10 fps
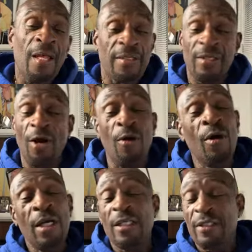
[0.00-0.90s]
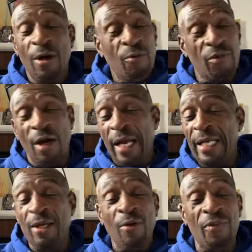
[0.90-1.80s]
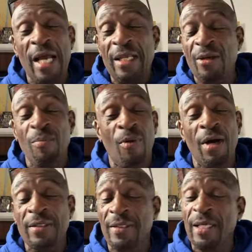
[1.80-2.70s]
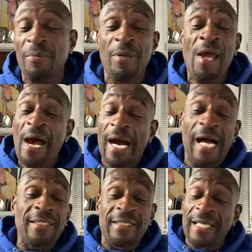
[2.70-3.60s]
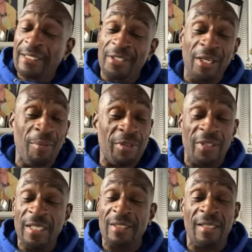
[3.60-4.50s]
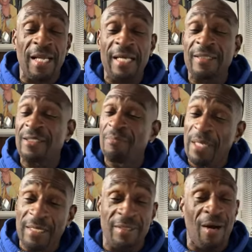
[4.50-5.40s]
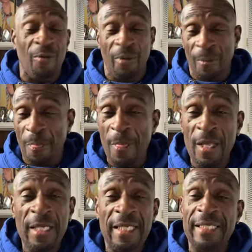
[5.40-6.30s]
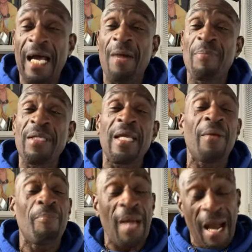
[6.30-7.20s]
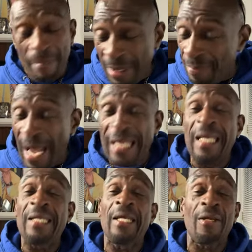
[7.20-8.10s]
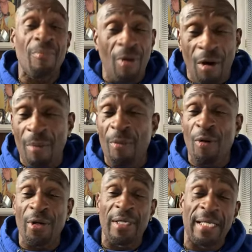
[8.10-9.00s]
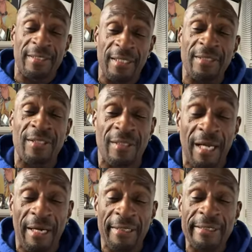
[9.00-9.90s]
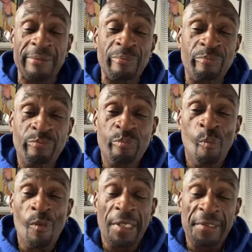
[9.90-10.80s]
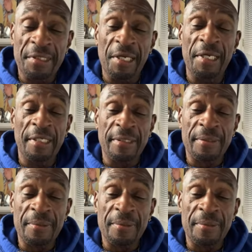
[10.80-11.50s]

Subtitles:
Hey, don't think your boy slip. I was in that gym at 6 o'clock this Miz on it. And I'll be back in there tomorrow morning at 6 o'clock. Yeah.